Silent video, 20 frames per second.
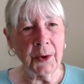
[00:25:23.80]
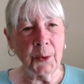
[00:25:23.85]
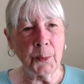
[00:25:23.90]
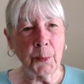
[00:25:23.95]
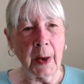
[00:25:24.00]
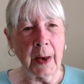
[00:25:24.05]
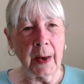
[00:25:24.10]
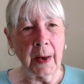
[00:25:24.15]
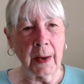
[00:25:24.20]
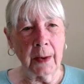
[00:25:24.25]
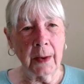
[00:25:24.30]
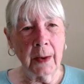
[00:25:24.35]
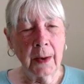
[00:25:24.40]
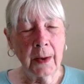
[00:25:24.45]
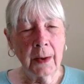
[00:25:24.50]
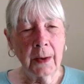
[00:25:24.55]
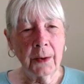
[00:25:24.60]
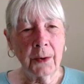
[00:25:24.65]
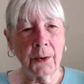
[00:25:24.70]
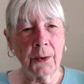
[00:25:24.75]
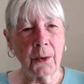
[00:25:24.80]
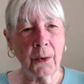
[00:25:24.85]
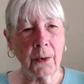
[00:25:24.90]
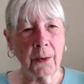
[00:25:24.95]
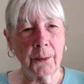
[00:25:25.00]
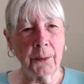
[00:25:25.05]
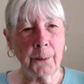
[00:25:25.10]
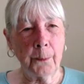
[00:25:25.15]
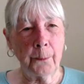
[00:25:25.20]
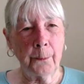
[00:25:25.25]
Spain to sort
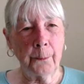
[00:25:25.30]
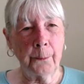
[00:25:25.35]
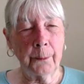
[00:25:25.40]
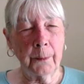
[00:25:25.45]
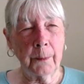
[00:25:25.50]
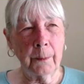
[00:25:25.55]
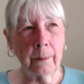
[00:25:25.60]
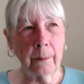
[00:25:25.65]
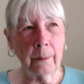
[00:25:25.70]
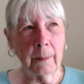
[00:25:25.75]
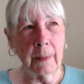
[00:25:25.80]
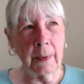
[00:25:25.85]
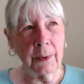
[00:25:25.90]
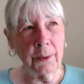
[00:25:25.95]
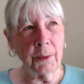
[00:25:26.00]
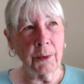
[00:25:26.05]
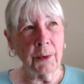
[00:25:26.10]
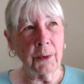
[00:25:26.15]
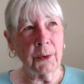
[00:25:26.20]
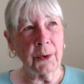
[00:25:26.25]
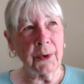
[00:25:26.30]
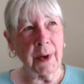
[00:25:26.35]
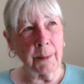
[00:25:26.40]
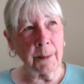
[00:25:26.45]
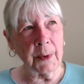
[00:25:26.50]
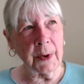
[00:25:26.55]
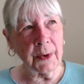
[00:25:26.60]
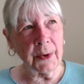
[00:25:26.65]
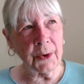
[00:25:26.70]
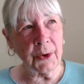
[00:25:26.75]
of introduce them
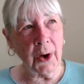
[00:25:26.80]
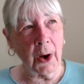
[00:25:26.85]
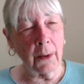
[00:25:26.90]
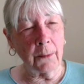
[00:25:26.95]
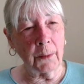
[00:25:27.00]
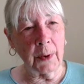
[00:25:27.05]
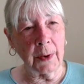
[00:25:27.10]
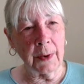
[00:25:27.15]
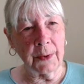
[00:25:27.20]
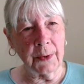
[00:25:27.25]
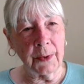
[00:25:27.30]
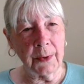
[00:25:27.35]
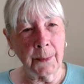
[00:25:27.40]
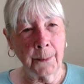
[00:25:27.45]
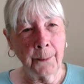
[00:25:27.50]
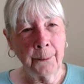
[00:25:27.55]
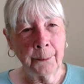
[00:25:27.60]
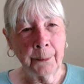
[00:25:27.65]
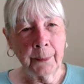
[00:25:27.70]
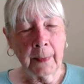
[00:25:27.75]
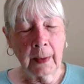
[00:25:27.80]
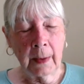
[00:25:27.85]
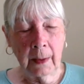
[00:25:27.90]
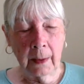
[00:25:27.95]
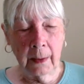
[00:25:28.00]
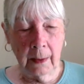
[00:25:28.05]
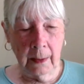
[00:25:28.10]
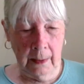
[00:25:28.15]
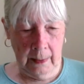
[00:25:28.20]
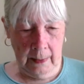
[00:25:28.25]
to the sovereigns
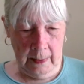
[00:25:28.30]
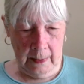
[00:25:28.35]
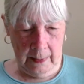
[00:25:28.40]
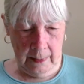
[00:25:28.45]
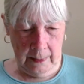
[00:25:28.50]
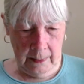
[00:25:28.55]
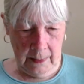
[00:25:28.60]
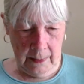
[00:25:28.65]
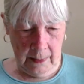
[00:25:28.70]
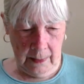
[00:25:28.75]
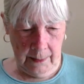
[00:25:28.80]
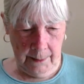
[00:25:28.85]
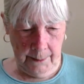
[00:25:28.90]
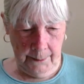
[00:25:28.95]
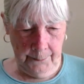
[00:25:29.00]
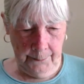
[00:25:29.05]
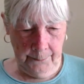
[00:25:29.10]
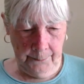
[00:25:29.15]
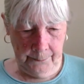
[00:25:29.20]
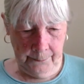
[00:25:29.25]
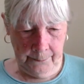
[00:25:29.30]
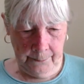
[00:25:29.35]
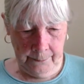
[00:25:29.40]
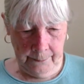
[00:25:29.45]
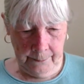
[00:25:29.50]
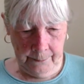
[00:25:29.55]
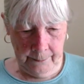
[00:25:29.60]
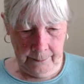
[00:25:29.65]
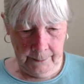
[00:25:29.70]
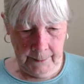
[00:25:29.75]
and,
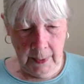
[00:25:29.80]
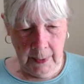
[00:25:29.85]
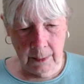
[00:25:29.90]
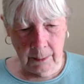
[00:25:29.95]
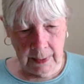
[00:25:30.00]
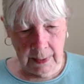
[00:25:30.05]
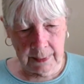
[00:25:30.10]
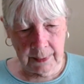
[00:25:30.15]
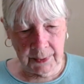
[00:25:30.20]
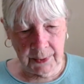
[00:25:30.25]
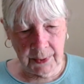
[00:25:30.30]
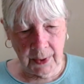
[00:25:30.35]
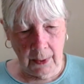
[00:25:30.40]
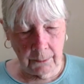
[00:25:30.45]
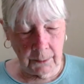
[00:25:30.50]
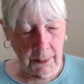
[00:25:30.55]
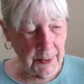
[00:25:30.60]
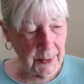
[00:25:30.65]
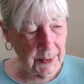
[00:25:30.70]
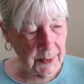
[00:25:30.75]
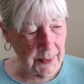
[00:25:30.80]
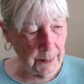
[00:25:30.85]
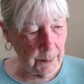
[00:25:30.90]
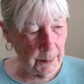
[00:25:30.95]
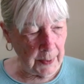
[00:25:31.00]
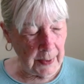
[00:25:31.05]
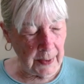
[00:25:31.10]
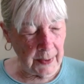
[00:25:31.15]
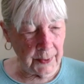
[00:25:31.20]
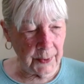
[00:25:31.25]
let the sovereigns see
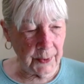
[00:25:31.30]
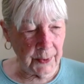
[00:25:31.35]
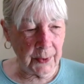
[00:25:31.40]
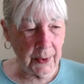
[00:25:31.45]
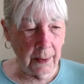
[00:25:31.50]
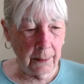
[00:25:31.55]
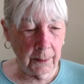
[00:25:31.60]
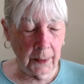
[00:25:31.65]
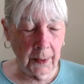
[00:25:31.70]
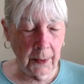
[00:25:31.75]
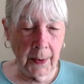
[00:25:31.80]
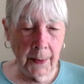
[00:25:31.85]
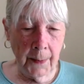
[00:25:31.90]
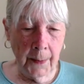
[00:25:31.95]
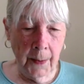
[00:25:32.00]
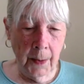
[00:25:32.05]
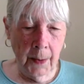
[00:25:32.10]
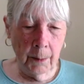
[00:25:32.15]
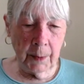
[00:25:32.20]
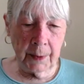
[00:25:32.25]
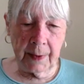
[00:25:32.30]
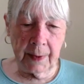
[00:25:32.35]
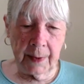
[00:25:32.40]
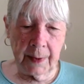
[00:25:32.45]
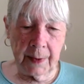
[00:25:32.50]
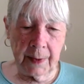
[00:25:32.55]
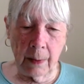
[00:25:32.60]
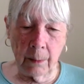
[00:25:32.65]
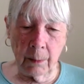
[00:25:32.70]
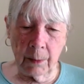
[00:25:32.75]
what he had discovered. But
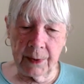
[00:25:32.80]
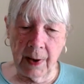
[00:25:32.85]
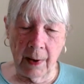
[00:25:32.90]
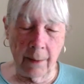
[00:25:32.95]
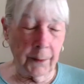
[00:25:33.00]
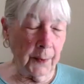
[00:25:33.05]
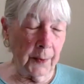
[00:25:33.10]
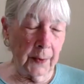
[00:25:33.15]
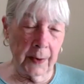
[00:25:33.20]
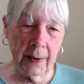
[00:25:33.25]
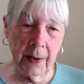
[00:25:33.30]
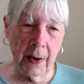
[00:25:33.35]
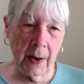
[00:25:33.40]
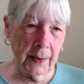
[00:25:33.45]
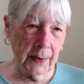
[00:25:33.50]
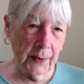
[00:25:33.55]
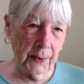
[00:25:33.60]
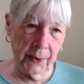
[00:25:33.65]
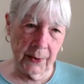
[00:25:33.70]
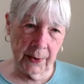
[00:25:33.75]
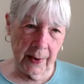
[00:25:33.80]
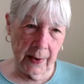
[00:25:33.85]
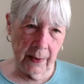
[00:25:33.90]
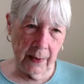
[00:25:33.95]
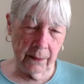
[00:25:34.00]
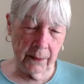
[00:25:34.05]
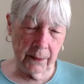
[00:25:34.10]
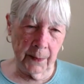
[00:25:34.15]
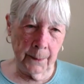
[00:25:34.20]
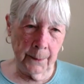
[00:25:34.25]
they were definitely not
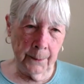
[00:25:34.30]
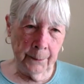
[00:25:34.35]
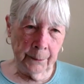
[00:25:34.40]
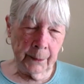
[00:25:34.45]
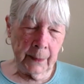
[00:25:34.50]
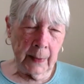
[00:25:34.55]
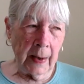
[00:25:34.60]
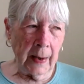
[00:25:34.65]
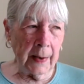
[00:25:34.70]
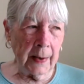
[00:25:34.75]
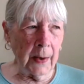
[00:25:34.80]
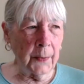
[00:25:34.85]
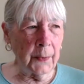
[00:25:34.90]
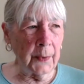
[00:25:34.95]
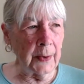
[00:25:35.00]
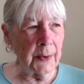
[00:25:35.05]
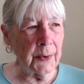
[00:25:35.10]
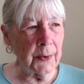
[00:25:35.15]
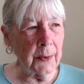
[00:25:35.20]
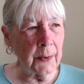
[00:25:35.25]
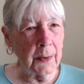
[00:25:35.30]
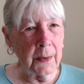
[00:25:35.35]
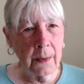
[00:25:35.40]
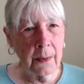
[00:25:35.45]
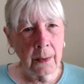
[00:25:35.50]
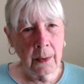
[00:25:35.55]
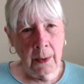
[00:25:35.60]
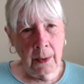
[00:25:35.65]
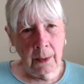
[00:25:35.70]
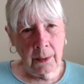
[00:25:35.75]
enslaved. And I
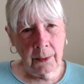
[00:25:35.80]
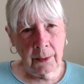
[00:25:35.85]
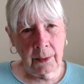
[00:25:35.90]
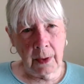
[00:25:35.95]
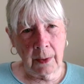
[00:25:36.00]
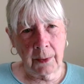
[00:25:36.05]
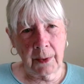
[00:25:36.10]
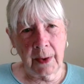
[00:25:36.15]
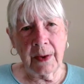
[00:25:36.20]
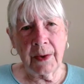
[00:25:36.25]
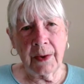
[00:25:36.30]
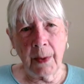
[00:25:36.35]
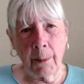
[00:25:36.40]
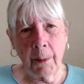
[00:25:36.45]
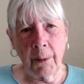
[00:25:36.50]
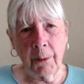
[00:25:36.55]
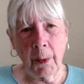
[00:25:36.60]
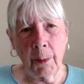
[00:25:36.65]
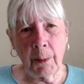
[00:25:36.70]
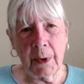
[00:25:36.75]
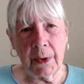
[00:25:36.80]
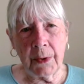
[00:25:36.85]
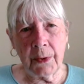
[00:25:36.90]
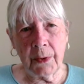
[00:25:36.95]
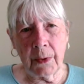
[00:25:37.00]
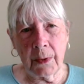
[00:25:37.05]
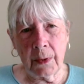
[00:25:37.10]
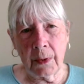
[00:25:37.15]
think some of them just...